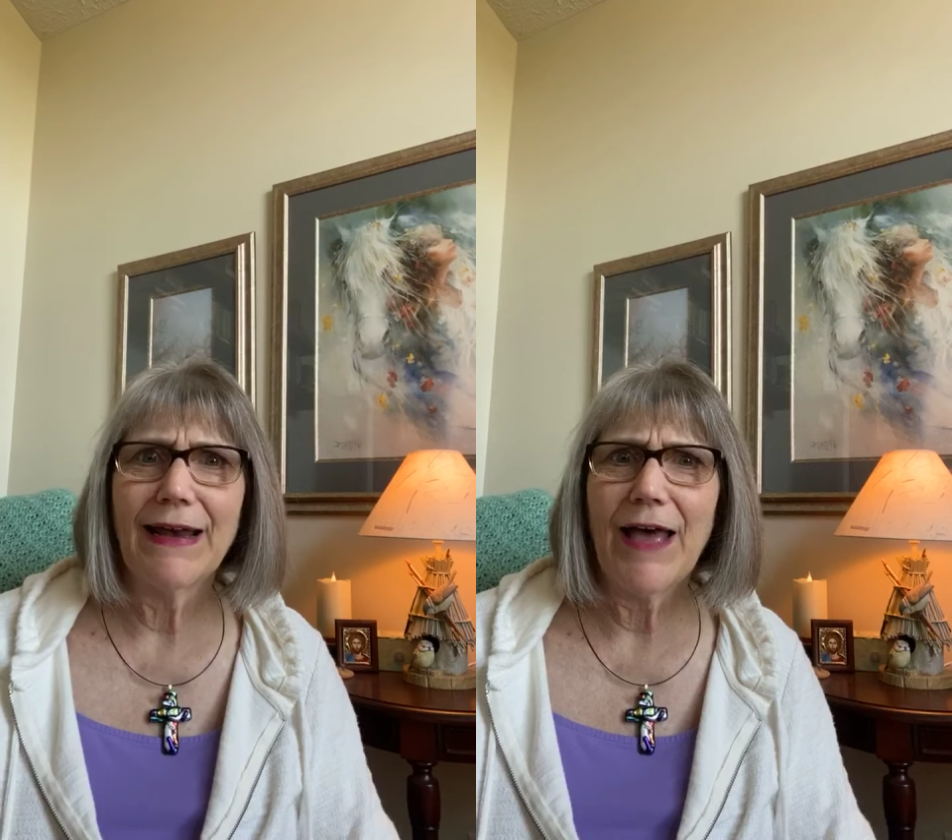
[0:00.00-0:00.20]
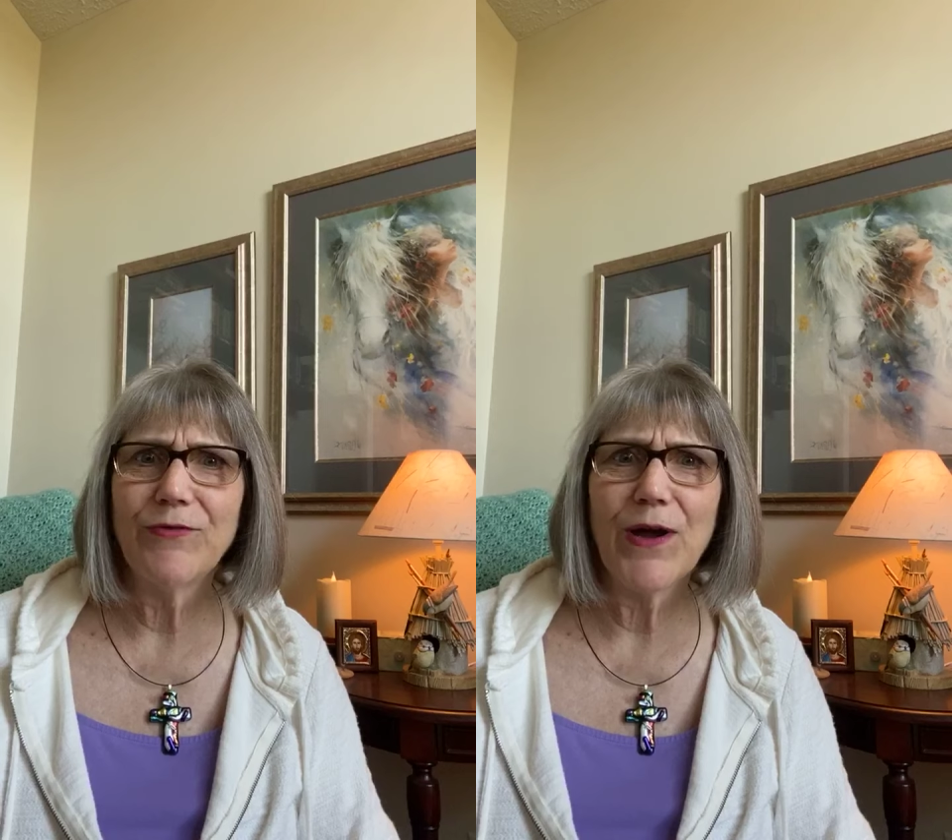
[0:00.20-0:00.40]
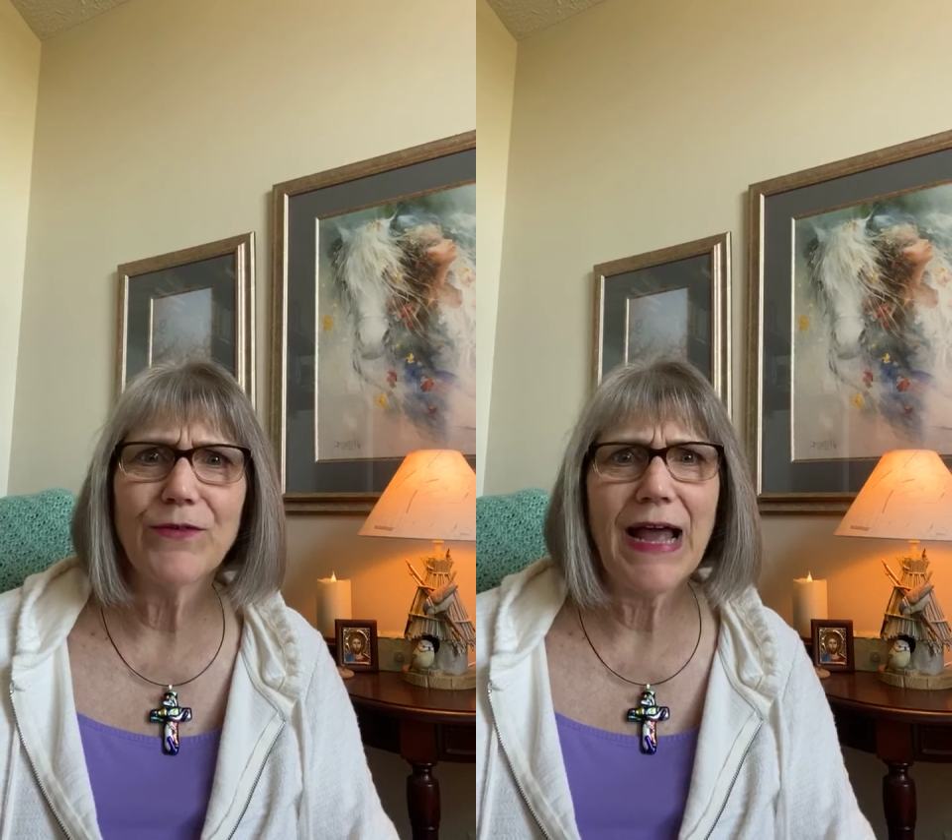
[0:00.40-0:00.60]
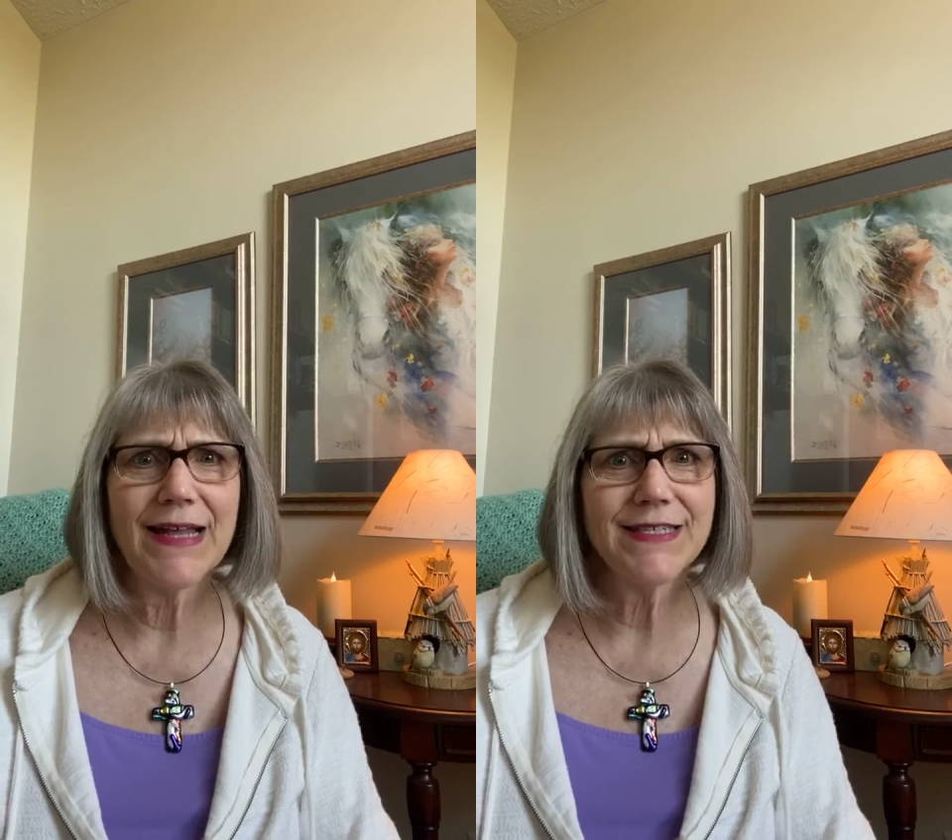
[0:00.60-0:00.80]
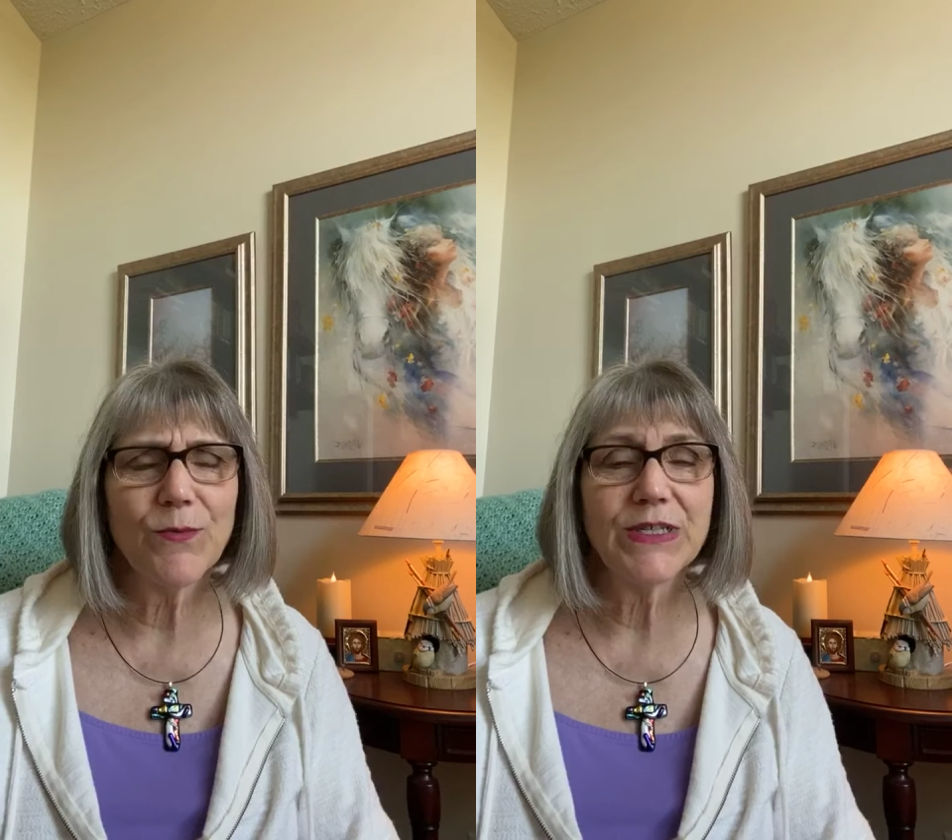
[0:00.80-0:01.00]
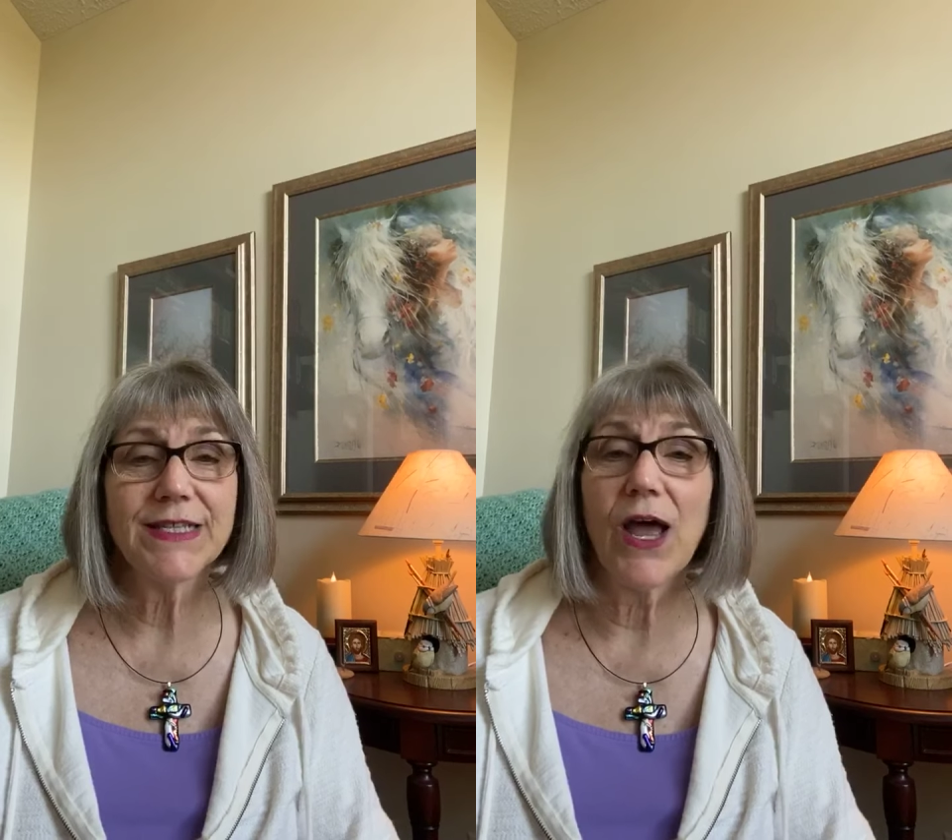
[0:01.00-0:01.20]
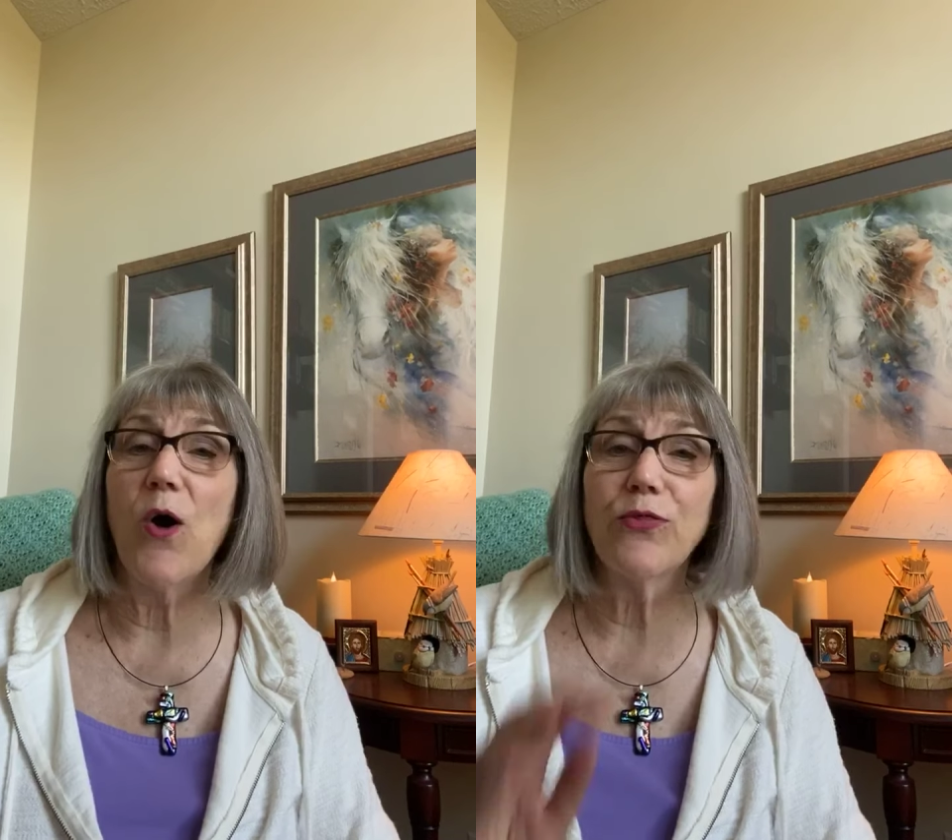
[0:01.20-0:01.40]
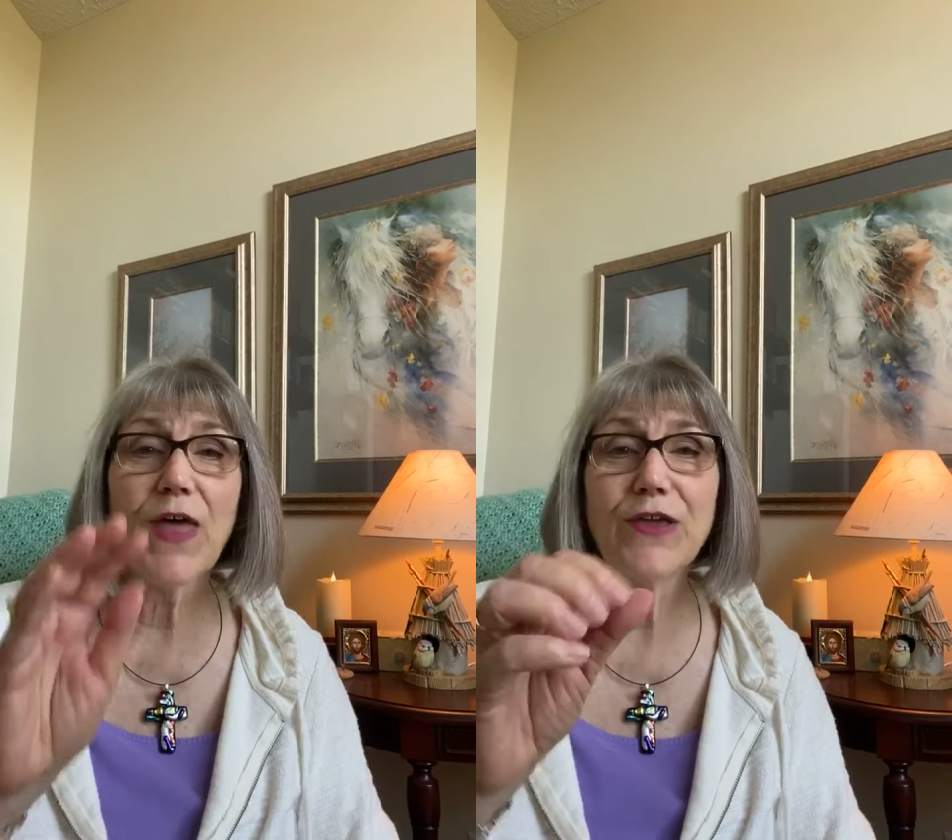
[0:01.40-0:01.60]
Have you ever had someone say,
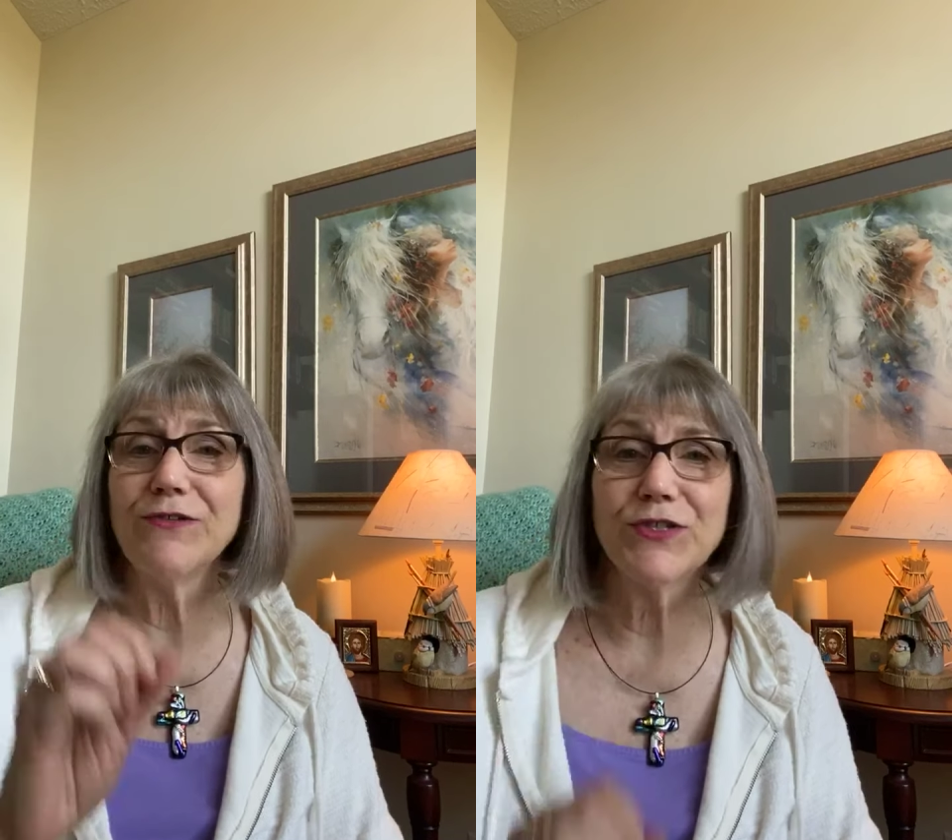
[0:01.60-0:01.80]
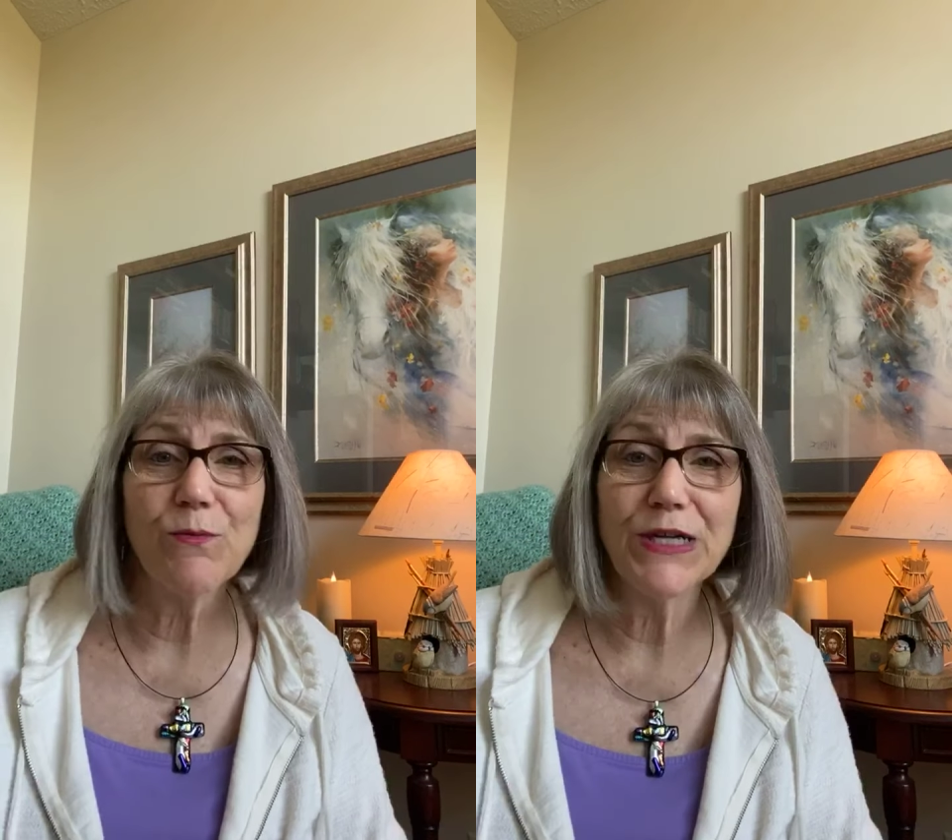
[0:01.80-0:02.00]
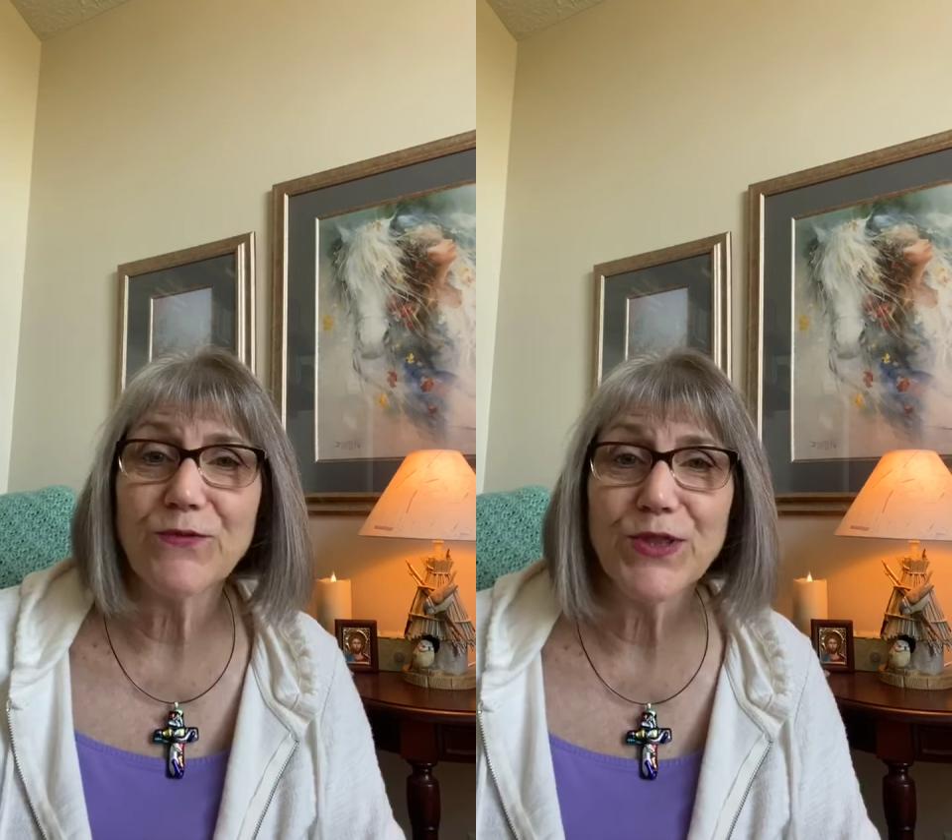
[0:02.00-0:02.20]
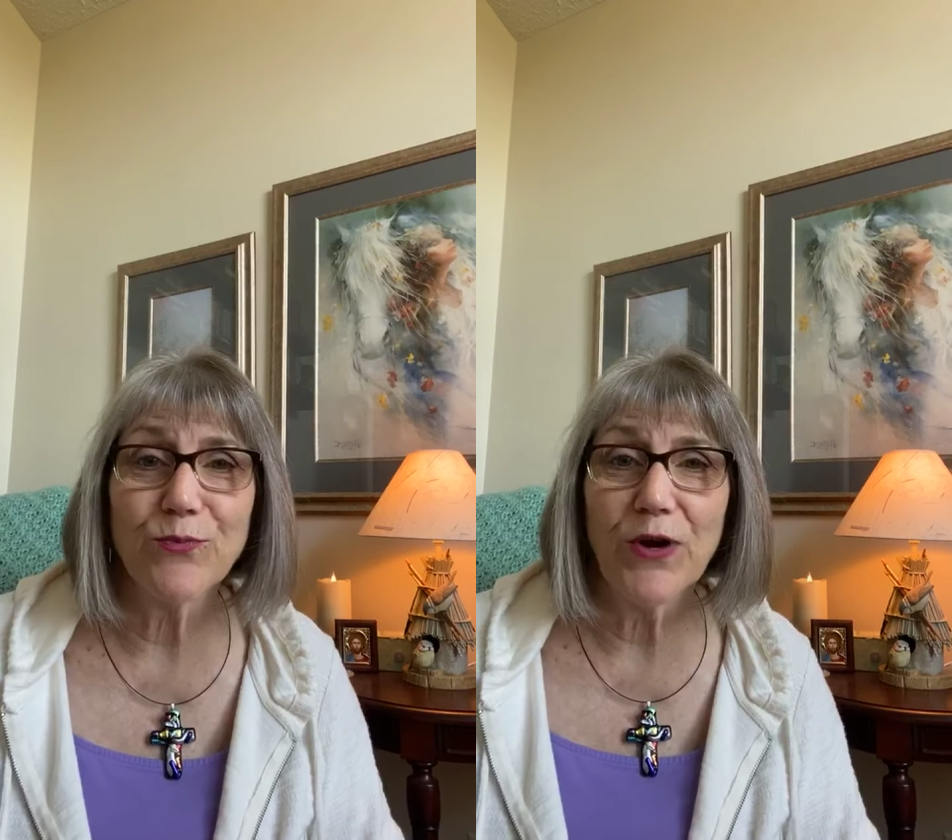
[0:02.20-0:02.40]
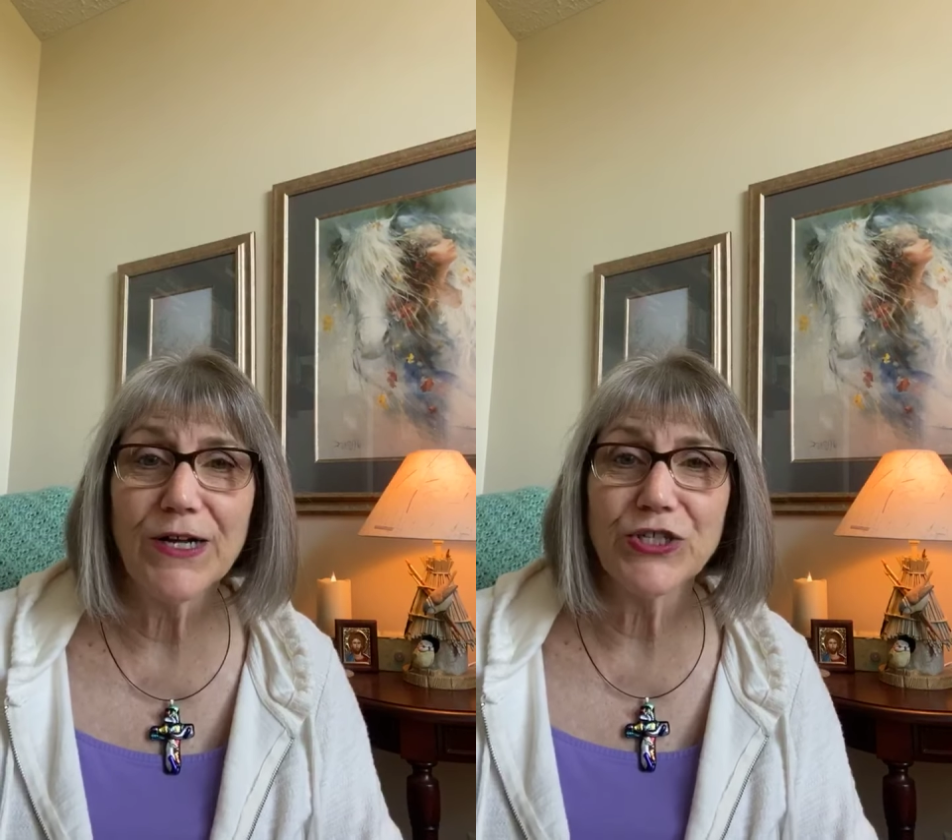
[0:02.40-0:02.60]
oh, thank you so much for the prayers?